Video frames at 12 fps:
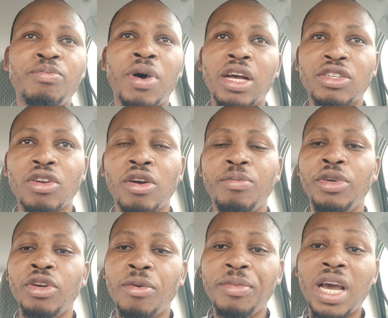Pastor
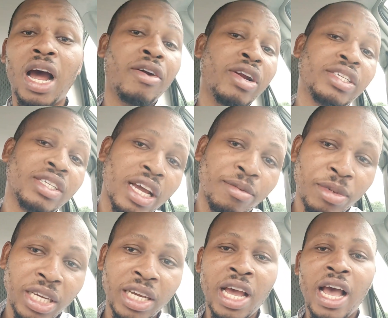Biomi arrested
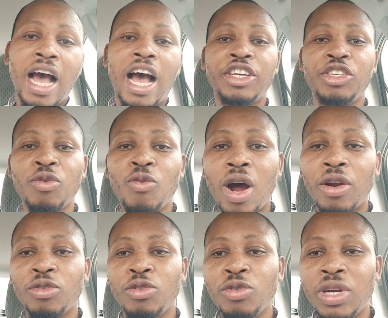me and you
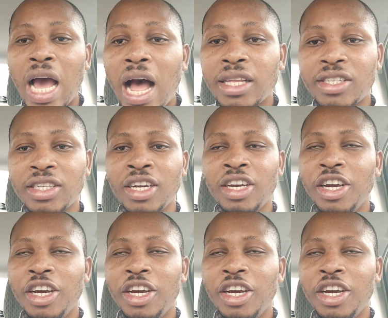want to do that?